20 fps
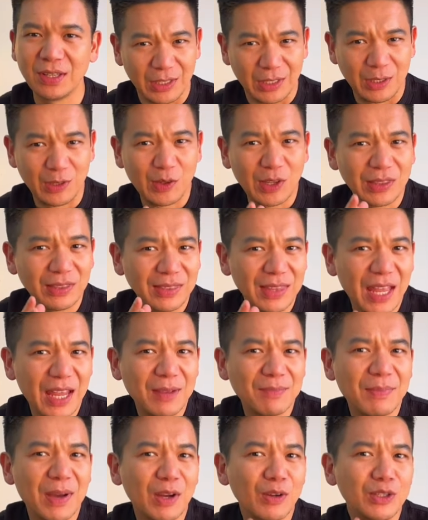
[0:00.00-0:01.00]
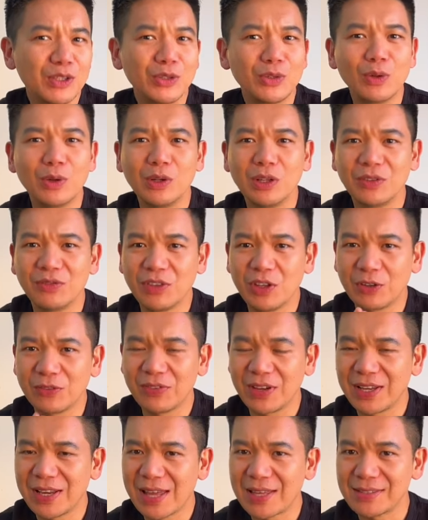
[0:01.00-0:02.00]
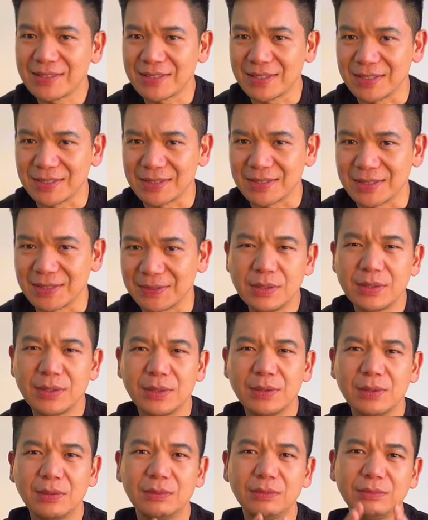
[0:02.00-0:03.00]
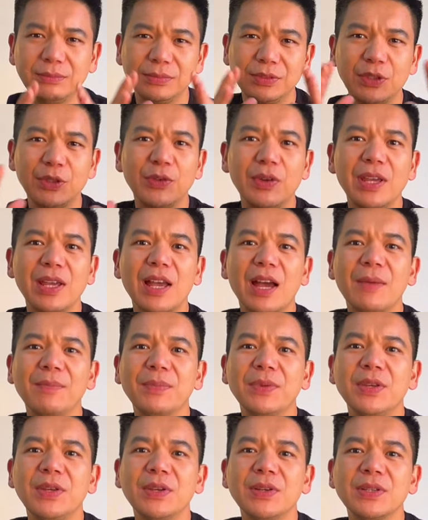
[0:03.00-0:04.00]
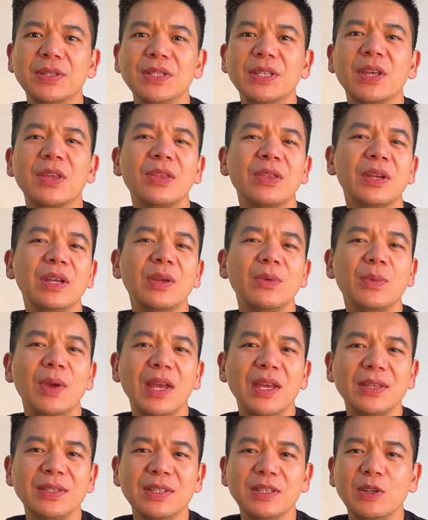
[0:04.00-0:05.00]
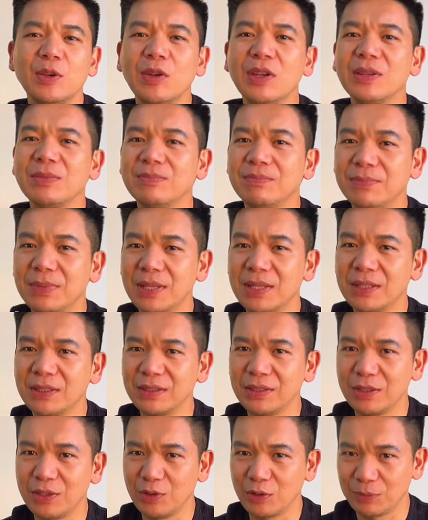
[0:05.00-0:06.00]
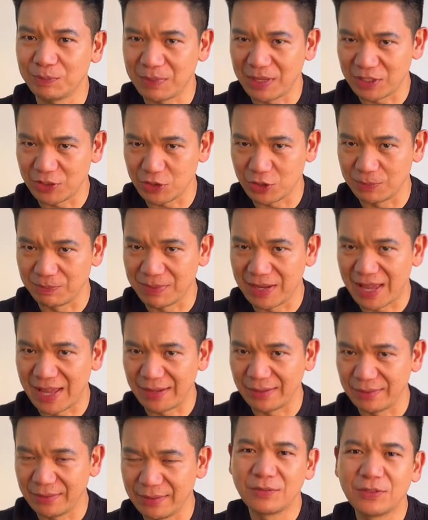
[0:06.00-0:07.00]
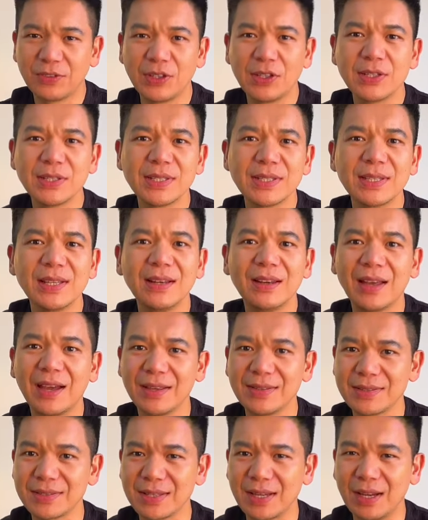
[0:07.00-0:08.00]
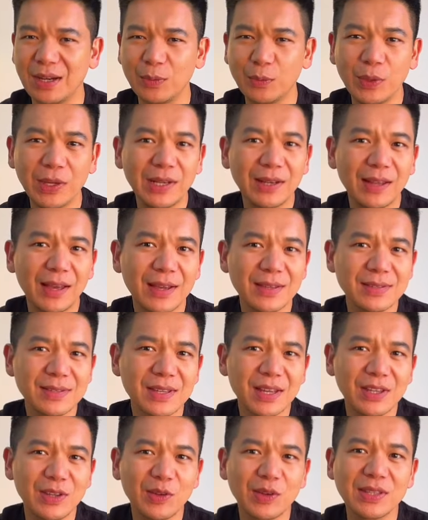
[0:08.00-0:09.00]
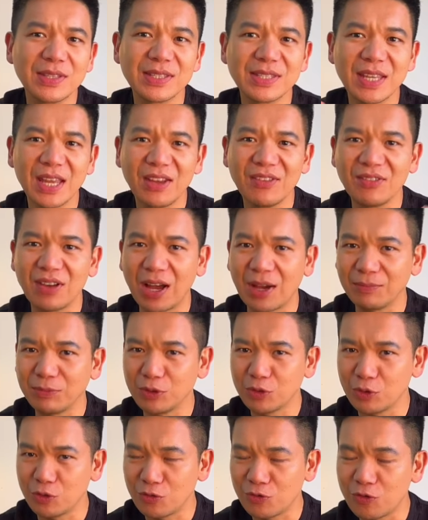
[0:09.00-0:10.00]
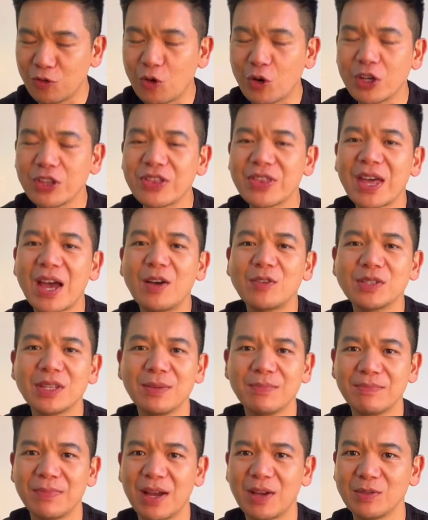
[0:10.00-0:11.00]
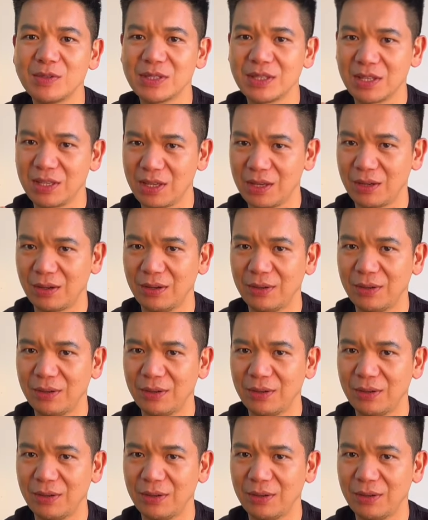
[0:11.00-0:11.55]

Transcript: You can take back control of your finances. So to recap, here's 3 ways you can build your pension plan. First, LISA. With LISA, you can save up to 4,000 pounds a year.